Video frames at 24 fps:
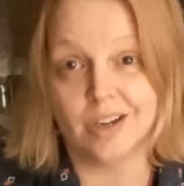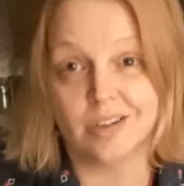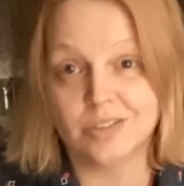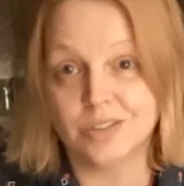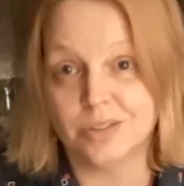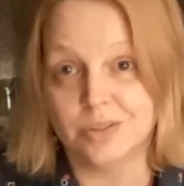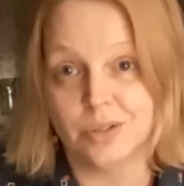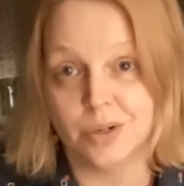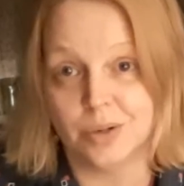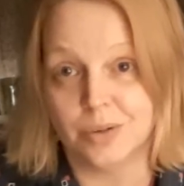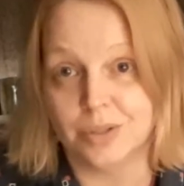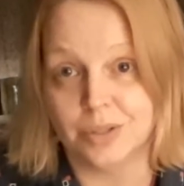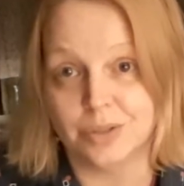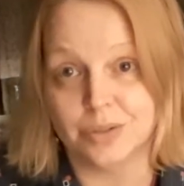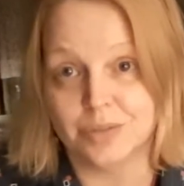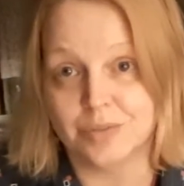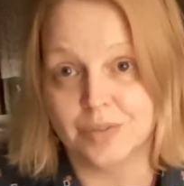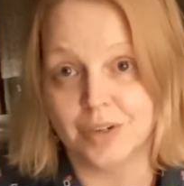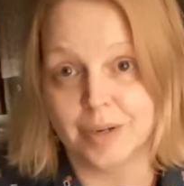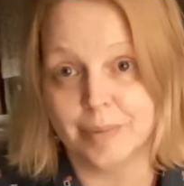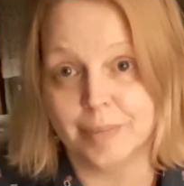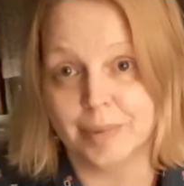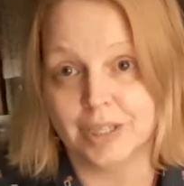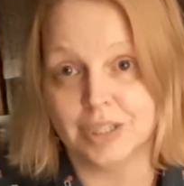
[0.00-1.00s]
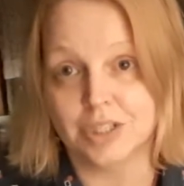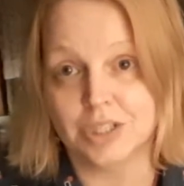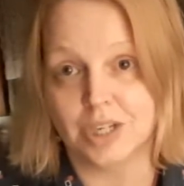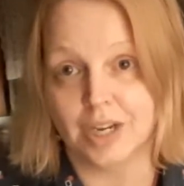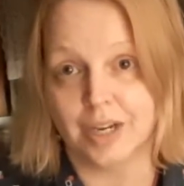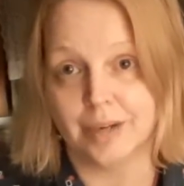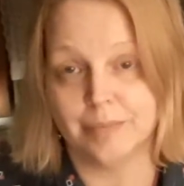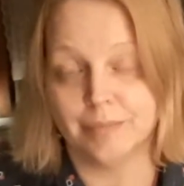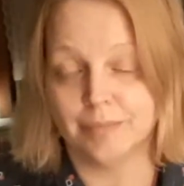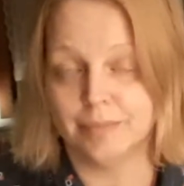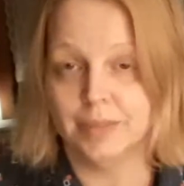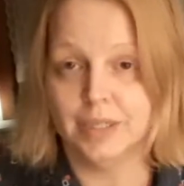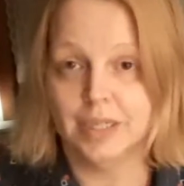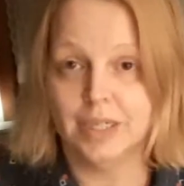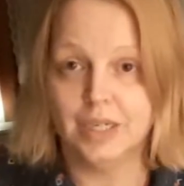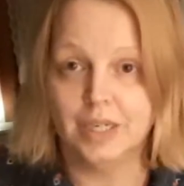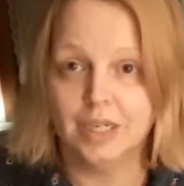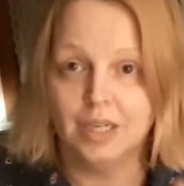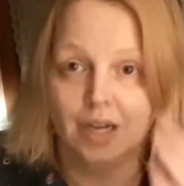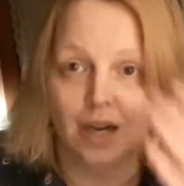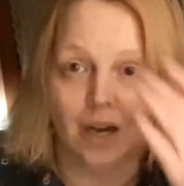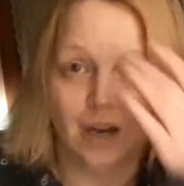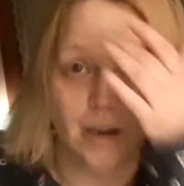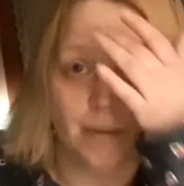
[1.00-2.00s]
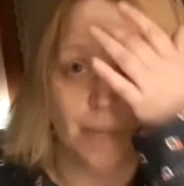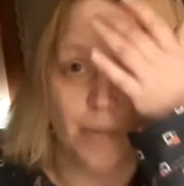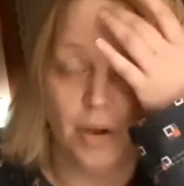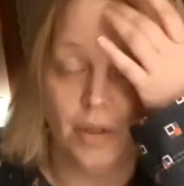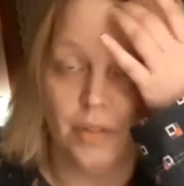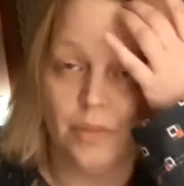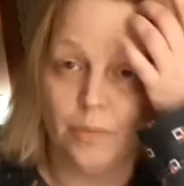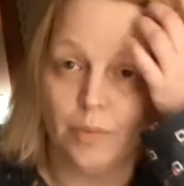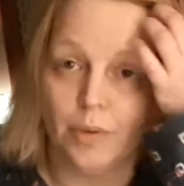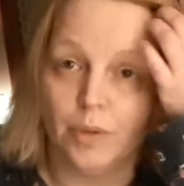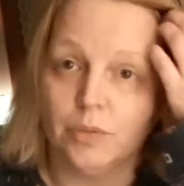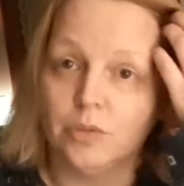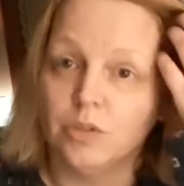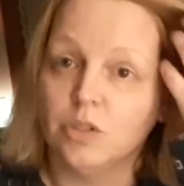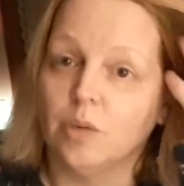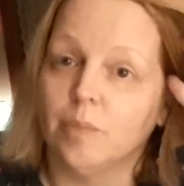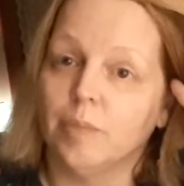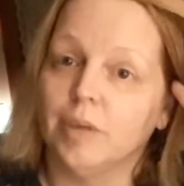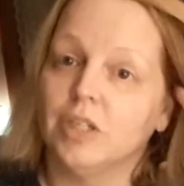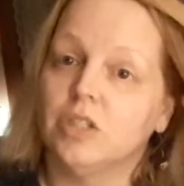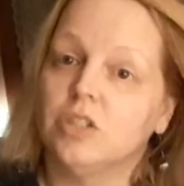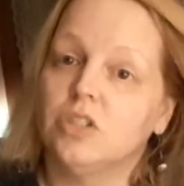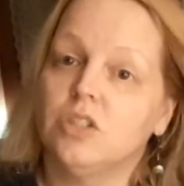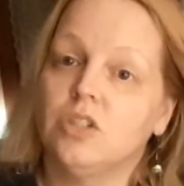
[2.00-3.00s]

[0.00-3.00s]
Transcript: also don't use very much. I'm on the road so much.